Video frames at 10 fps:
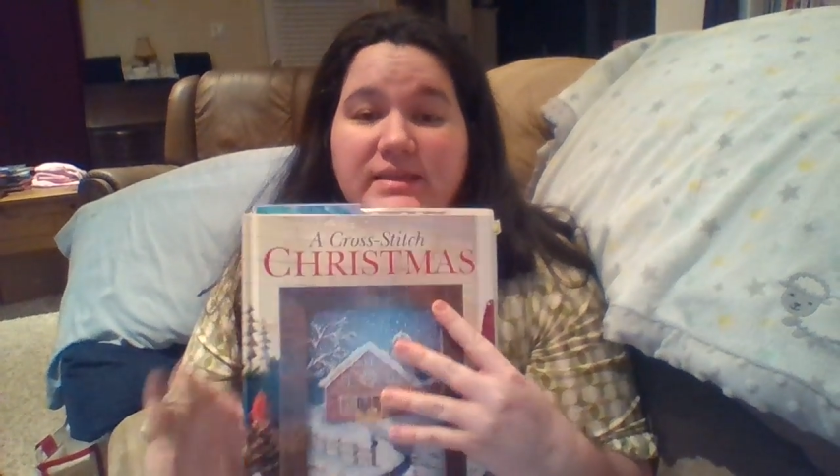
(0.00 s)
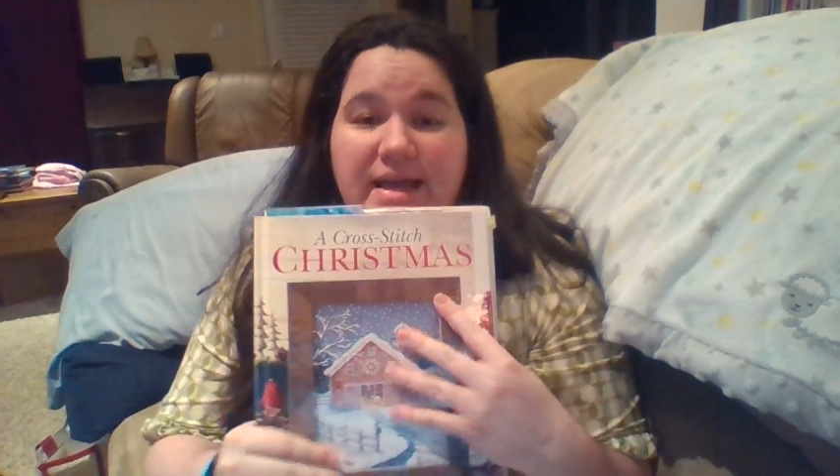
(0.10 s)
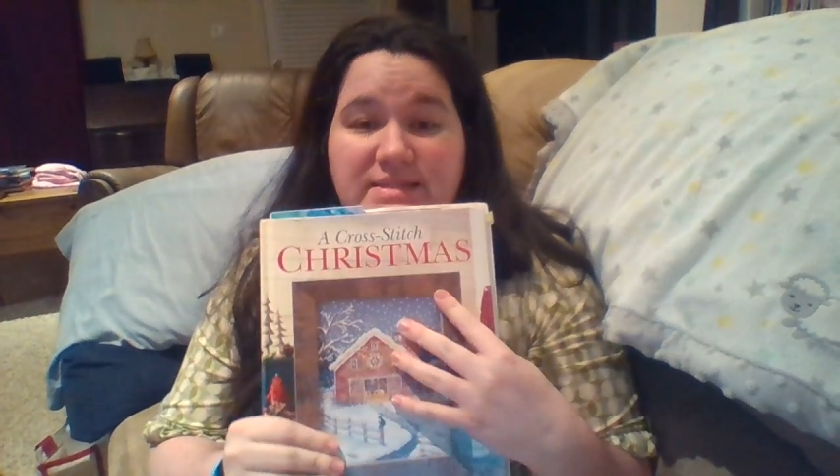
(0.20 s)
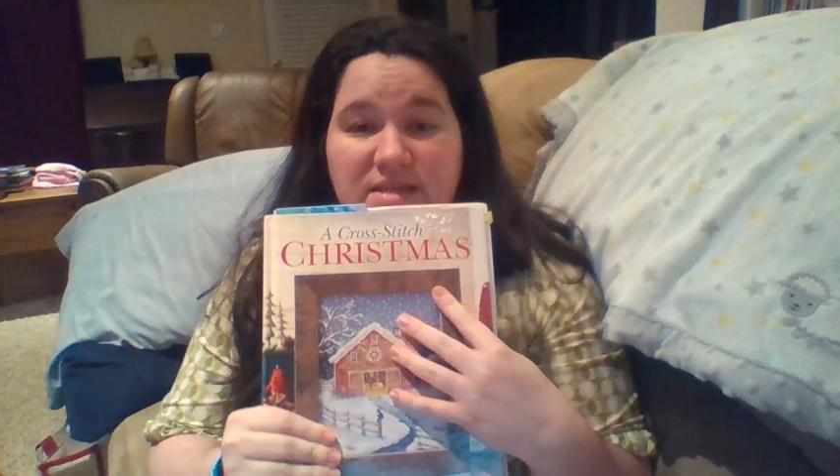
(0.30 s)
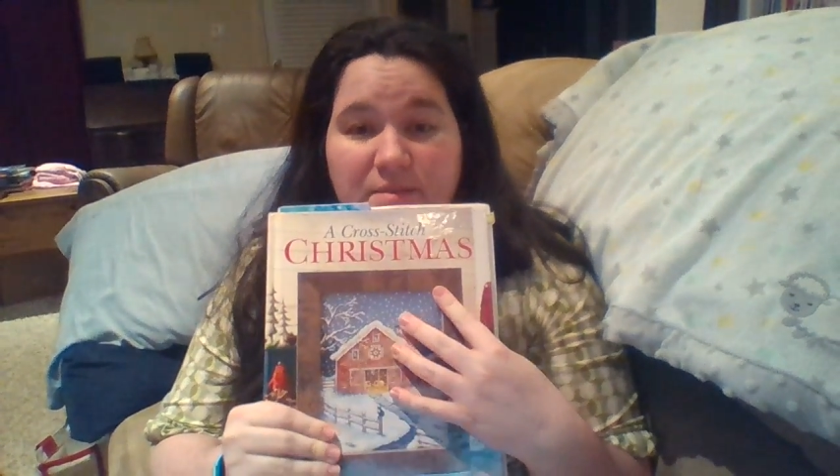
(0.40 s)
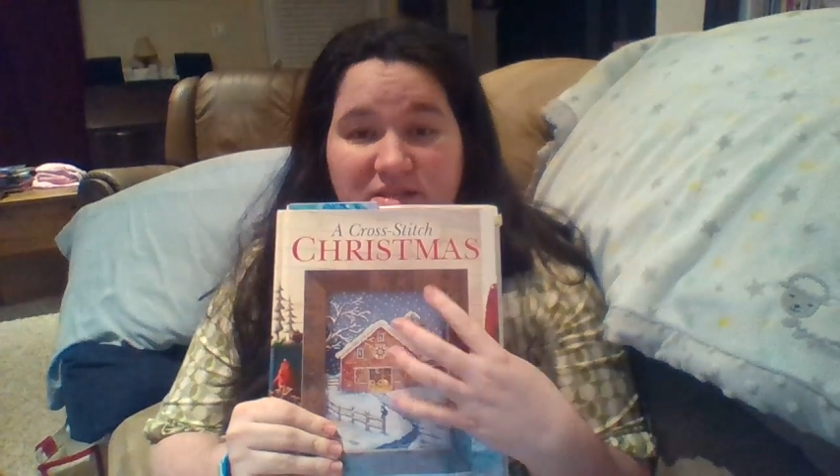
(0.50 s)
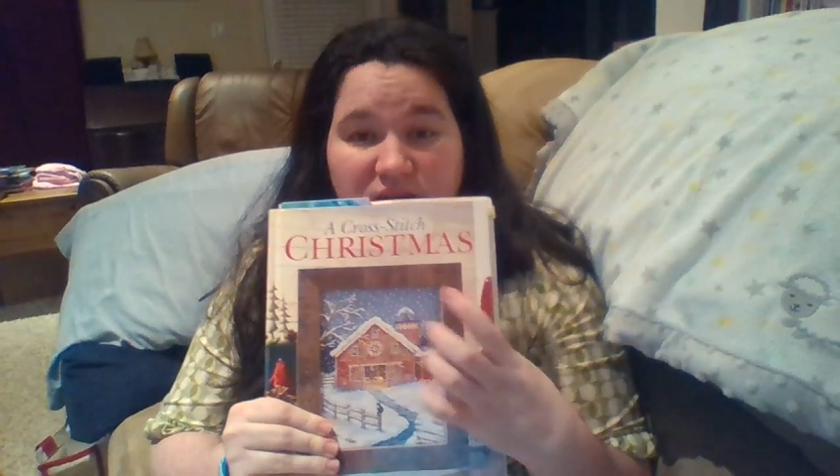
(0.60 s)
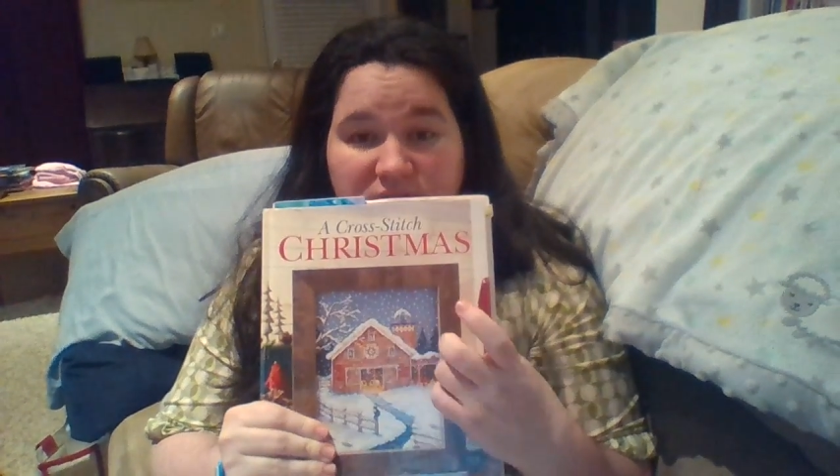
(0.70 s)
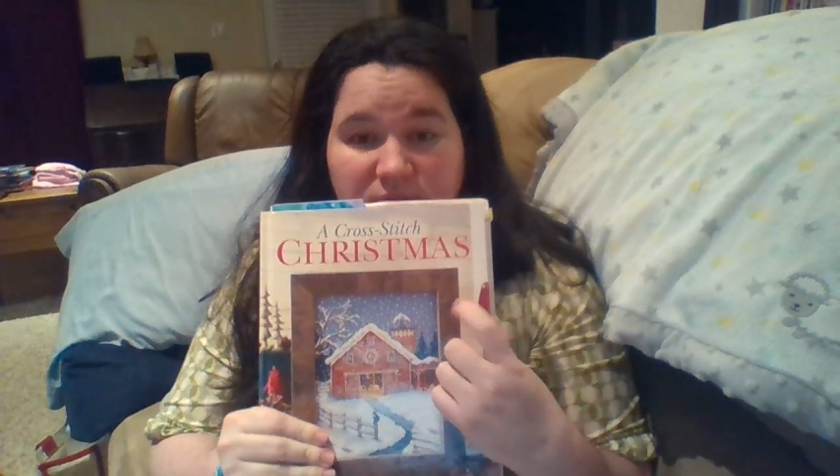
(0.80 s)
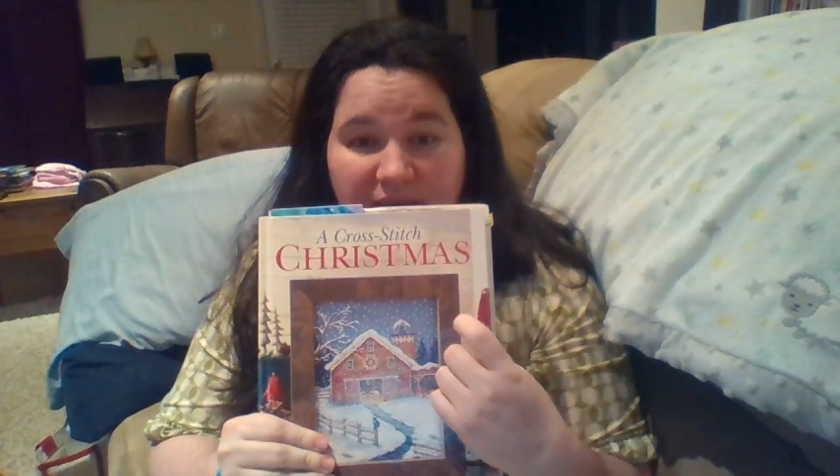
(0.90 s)
Last time I
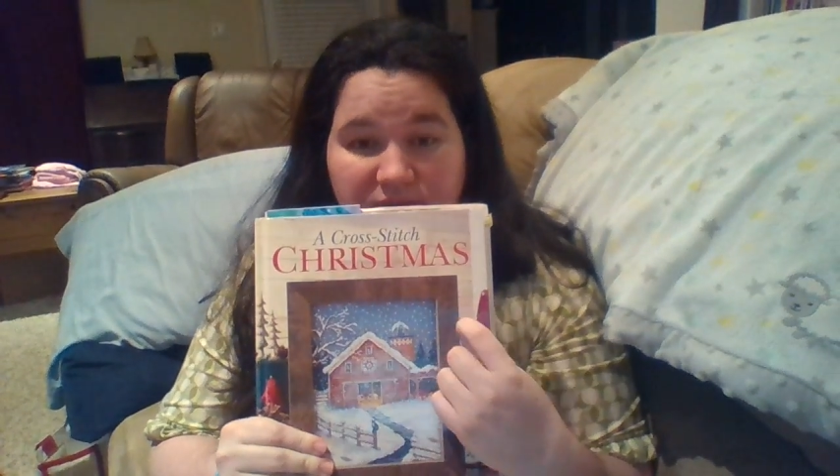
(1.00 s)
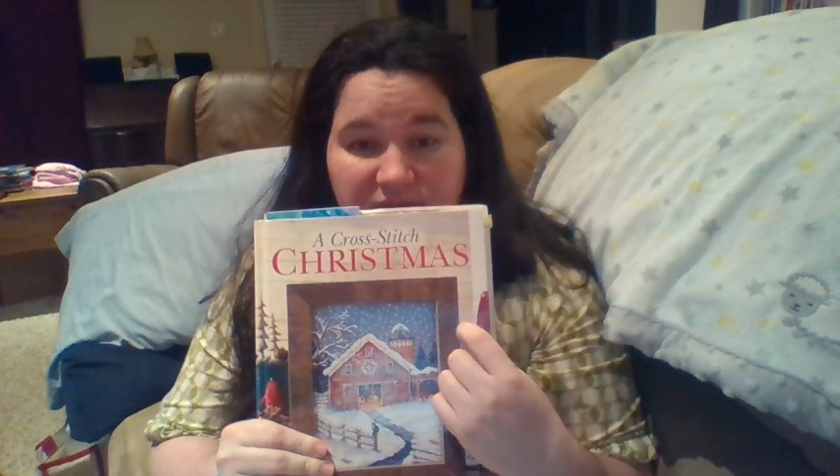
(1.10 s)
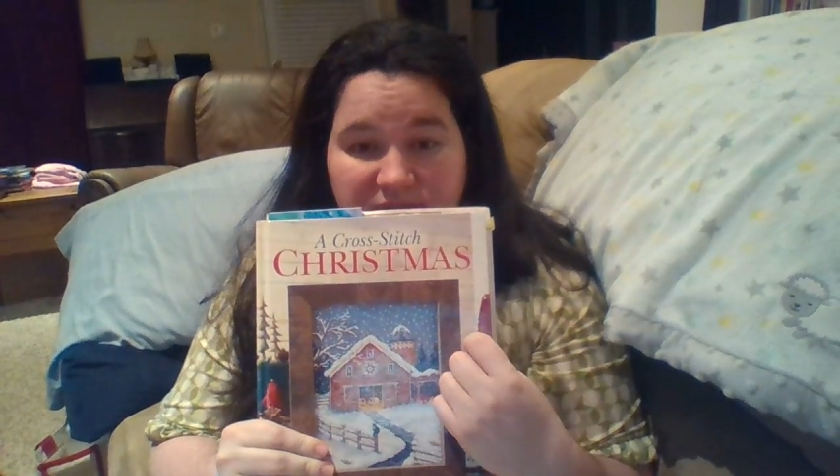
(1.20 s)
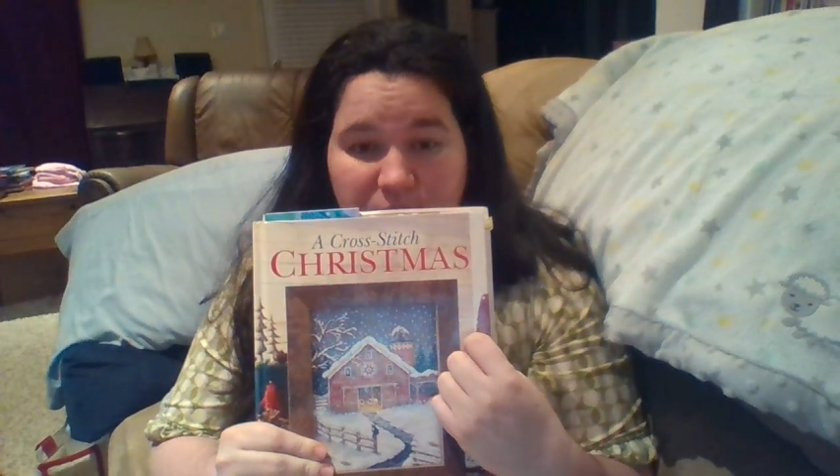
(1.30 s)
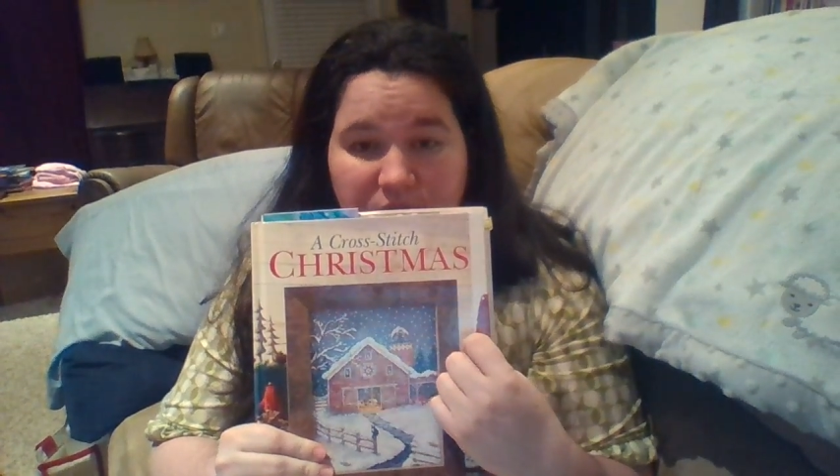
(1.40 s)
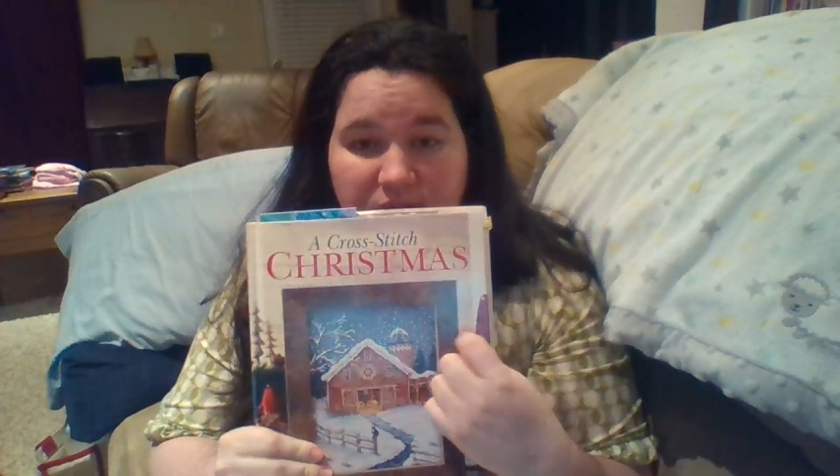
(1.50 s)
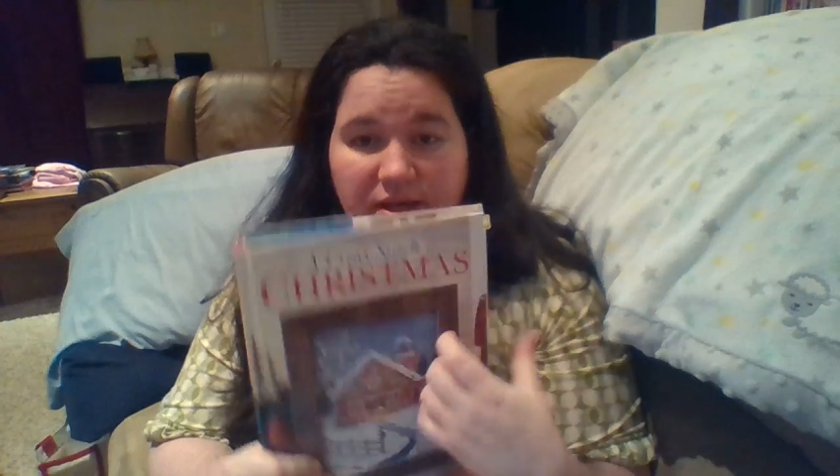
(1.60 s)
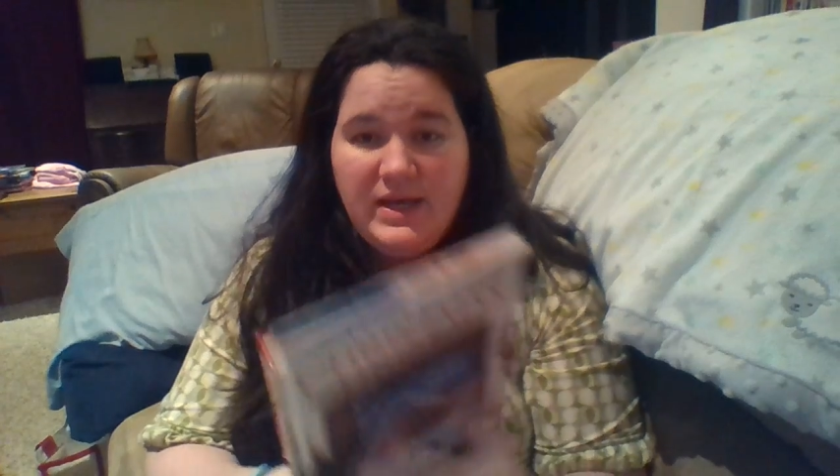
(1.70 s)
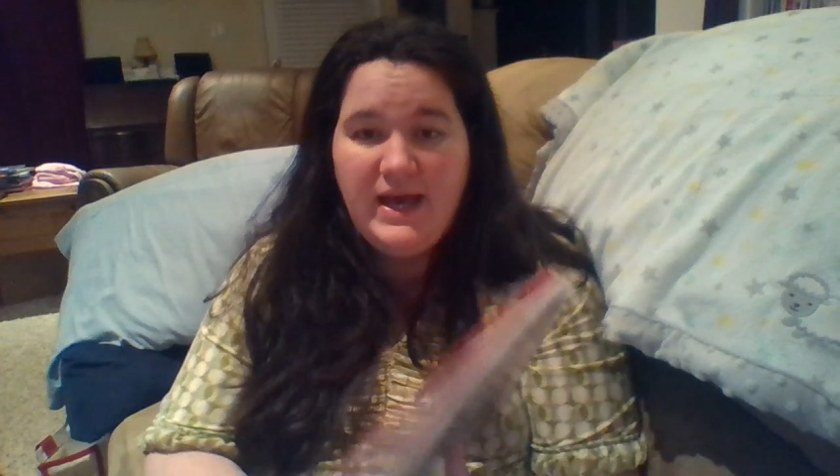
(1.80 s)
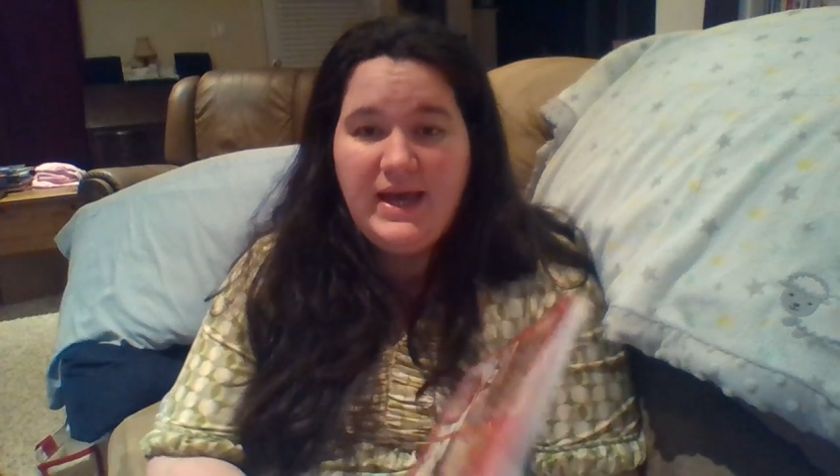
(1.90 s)
talked about this book,
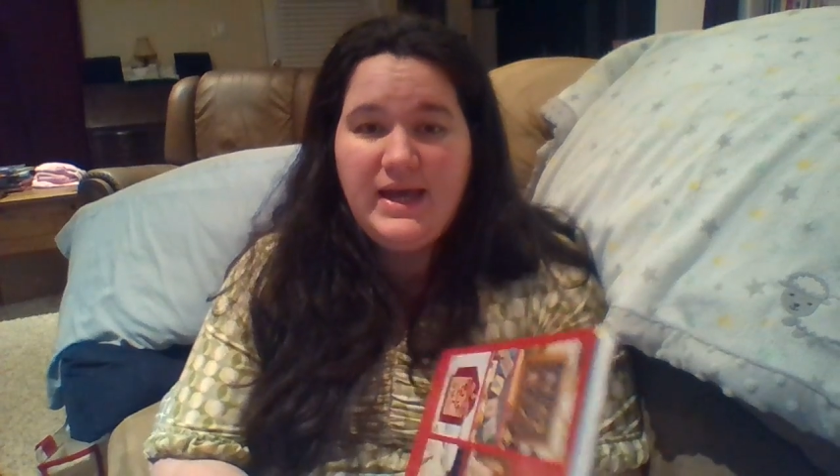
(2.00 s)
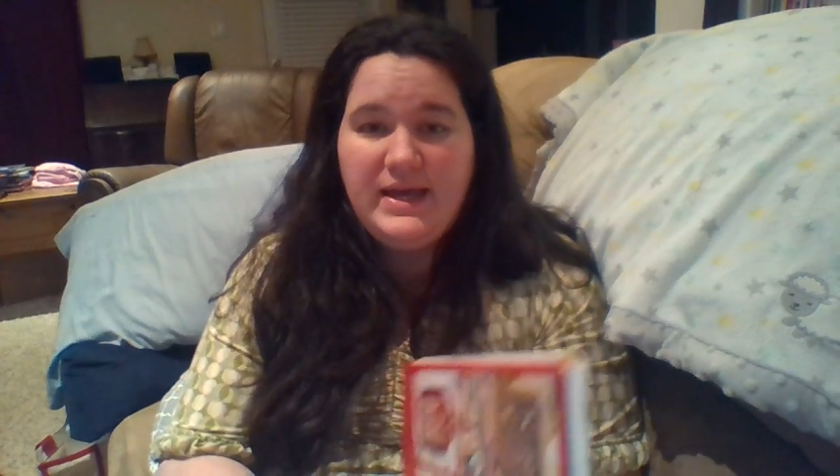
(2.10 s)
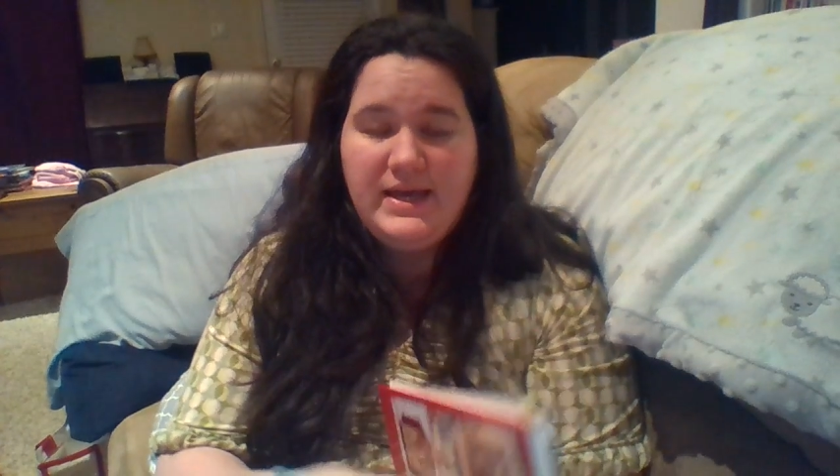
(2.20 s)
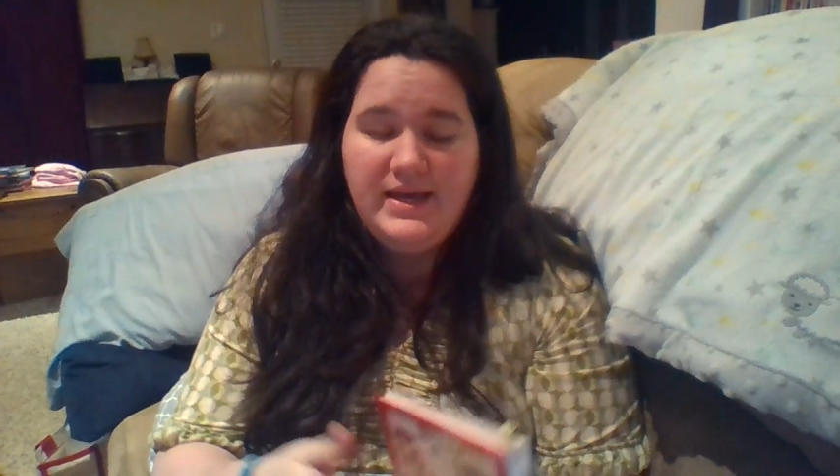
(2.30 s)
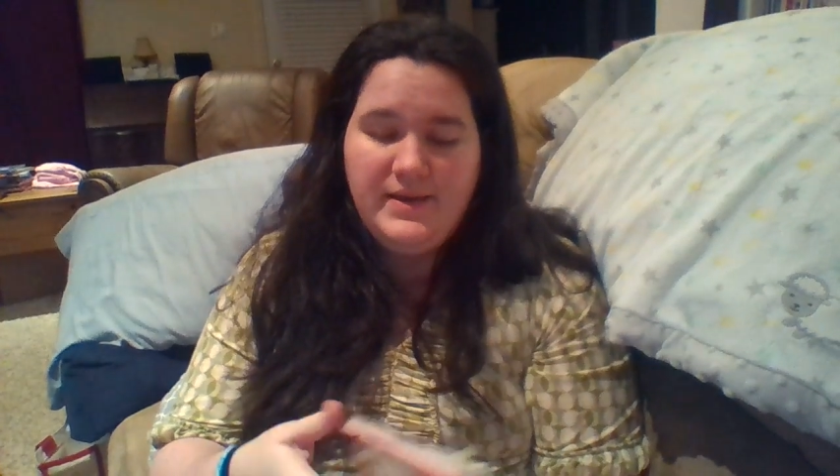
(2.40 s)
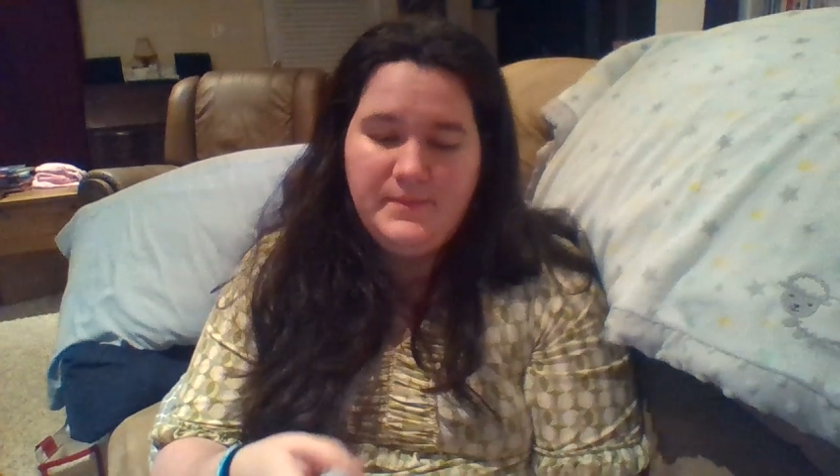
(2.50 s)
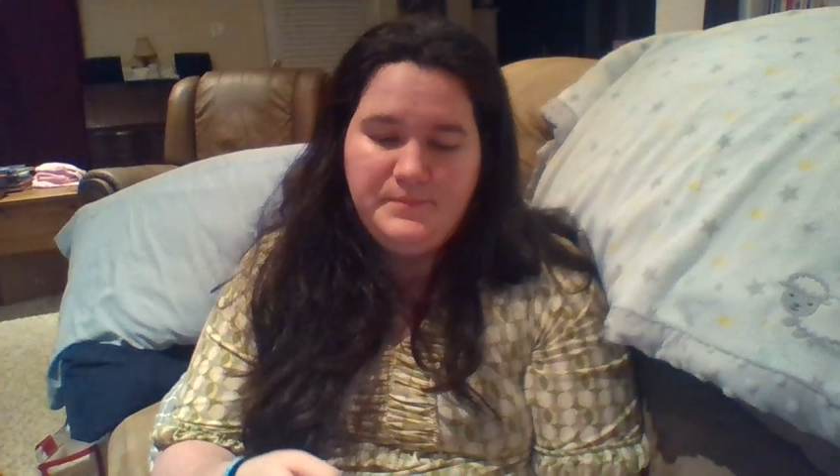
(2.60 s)
I